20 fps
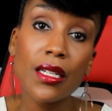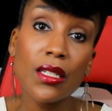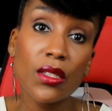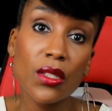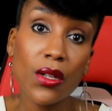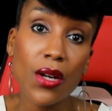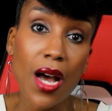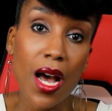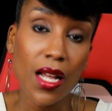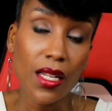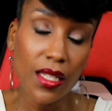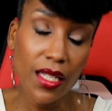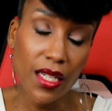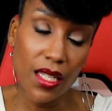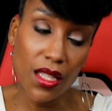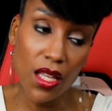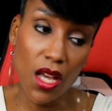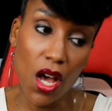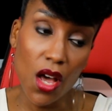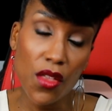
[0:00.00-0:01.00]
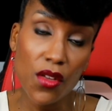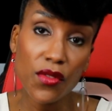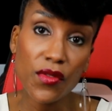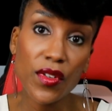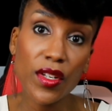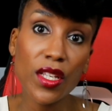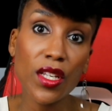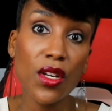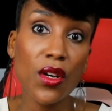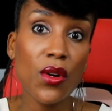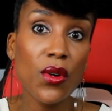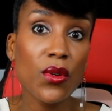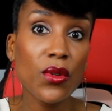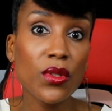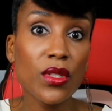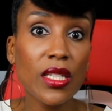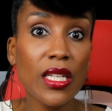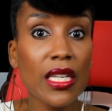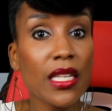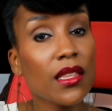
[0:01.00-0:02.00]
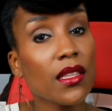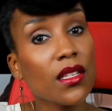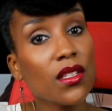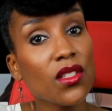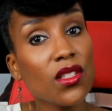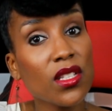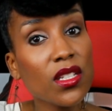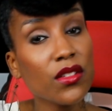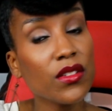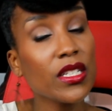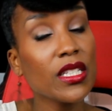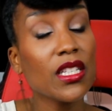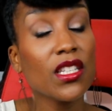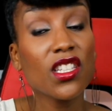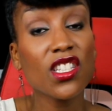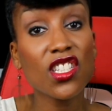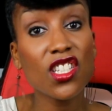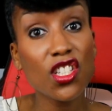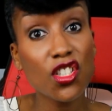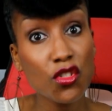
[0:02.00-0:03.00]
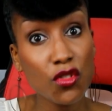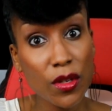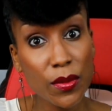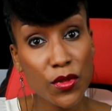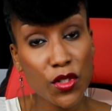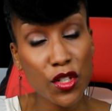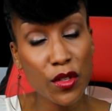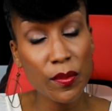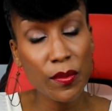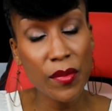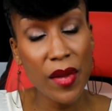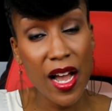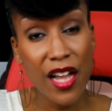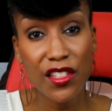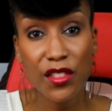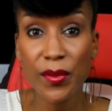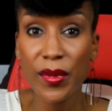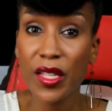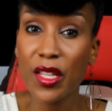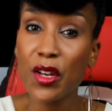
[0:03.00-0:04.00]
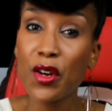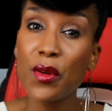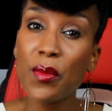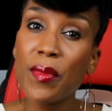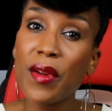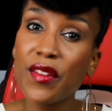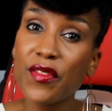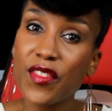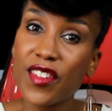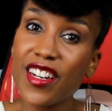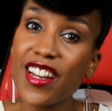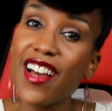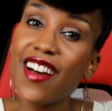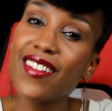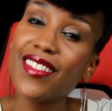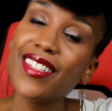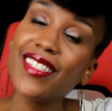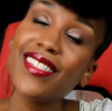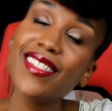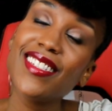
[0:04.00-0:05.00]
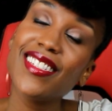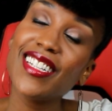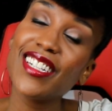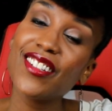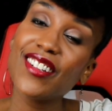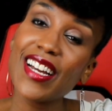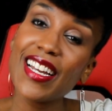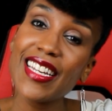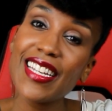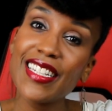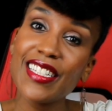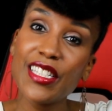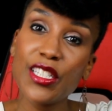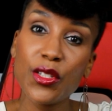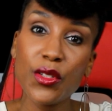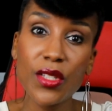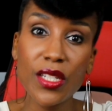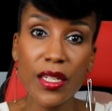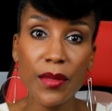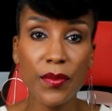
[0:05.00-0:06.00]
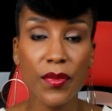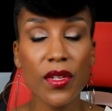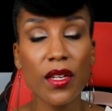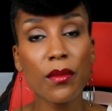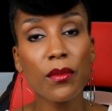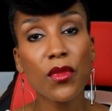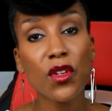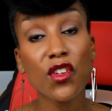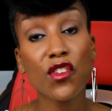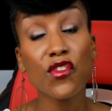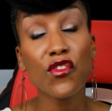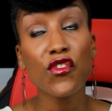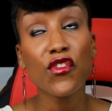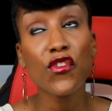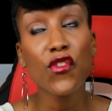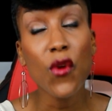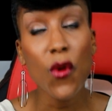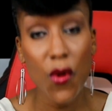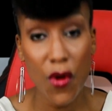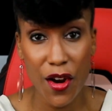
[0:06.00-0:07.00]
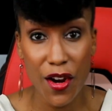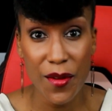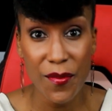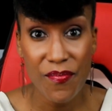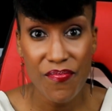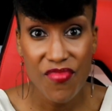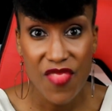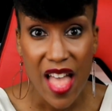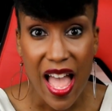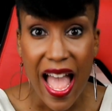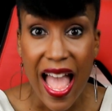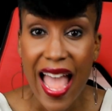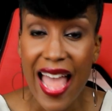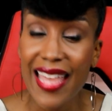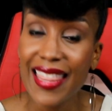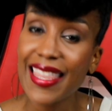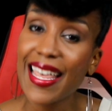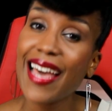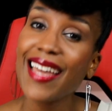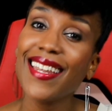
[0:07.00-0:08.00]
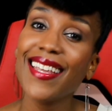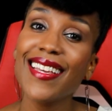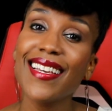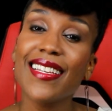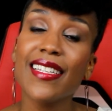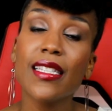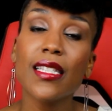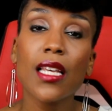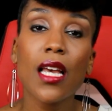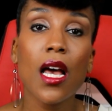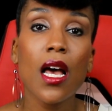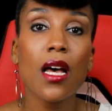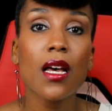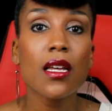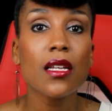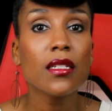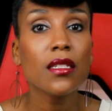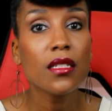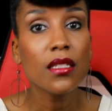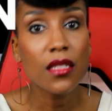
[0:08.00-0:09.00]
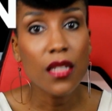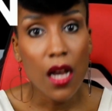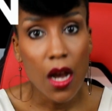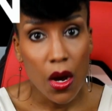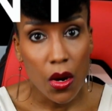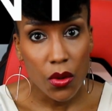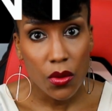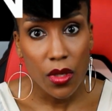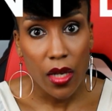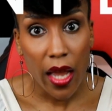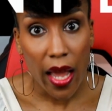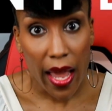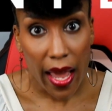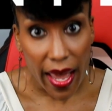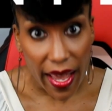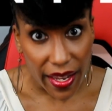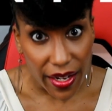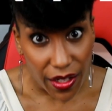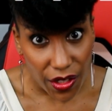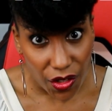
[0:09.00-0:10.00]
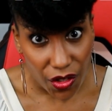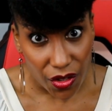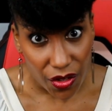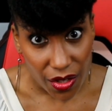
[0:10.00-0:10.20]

So I'll link the other videos in this series in the description box below, but for now, let's dig right into tip number 4, and that is don't edit